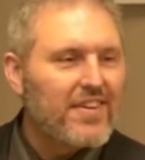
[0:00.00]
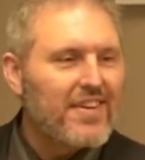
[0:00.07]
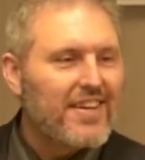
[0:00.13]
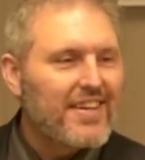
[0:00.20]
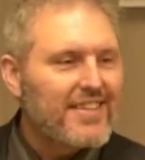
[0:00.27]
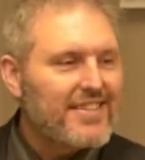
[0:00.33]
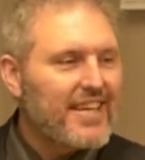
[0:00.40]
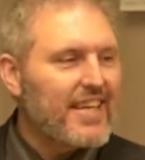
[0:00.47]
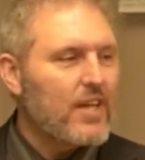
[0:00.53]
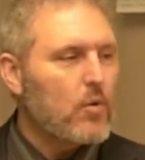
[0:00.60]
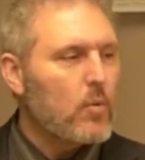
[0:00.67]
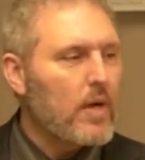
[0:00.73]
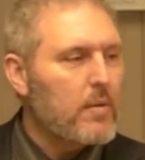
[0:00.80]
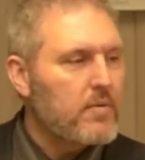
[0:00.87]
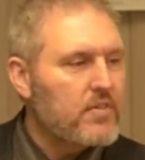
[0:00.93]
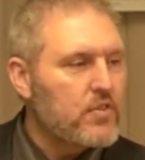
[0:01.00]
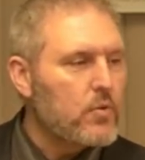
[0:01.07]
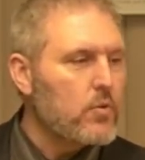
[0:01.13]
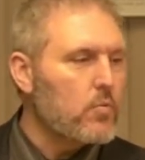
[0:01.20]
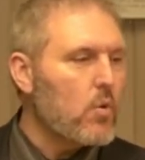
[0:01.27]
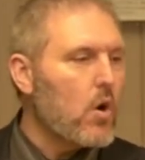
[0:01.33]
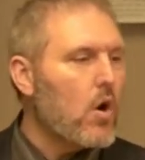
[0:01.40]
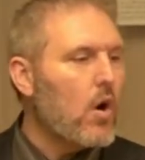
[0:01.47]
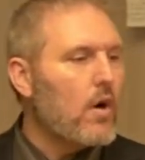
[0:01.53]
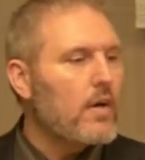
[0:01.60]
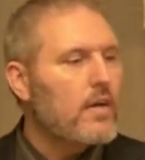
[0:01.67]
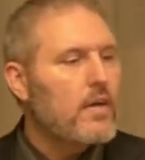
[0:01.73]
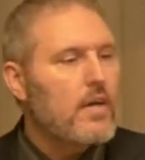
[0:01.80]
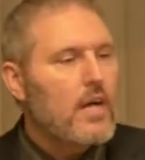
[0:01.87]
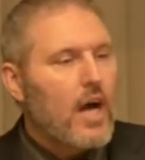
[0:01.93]
to get away with doing wrong.
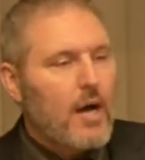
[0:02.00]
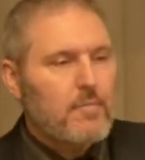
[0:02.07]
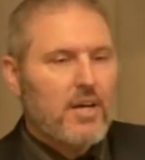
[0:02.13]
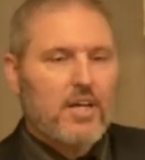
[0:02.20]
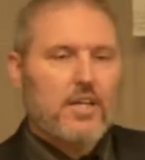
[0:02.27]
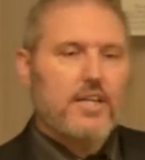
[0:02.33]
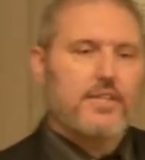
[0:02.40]
I'm not gonna let you